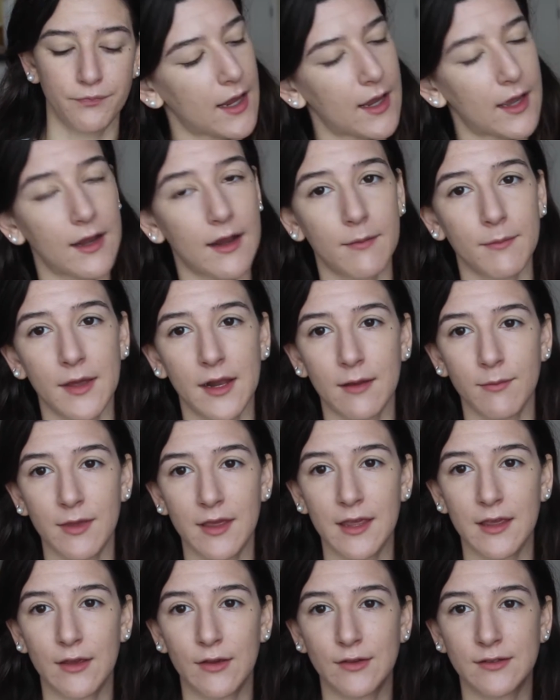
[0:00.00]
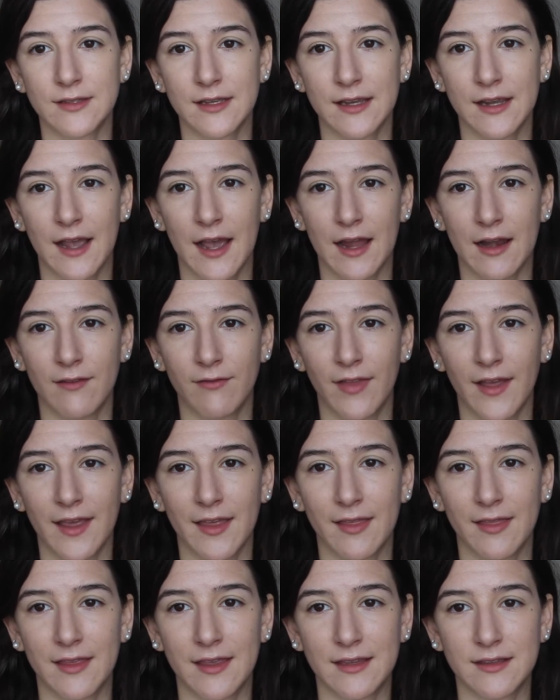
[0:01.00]
and I'm going to be using kind of
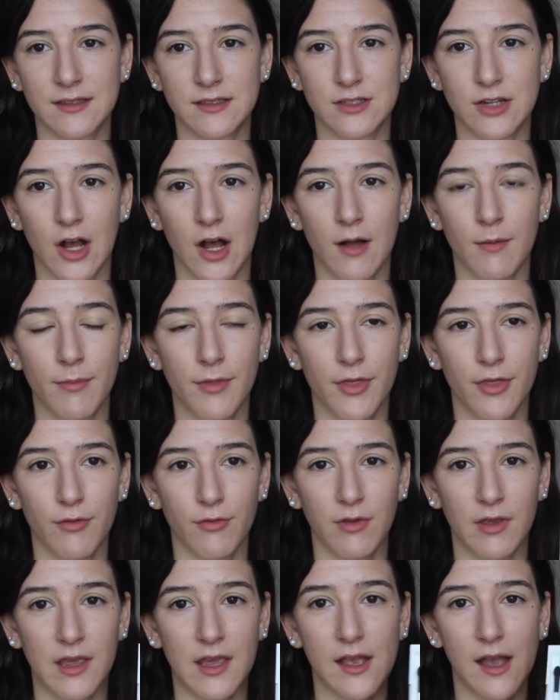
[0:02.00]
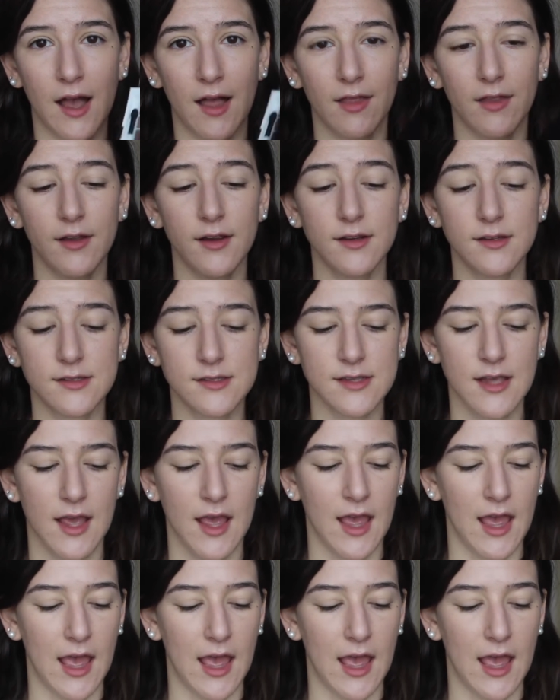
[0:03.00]
like these top 3 colors,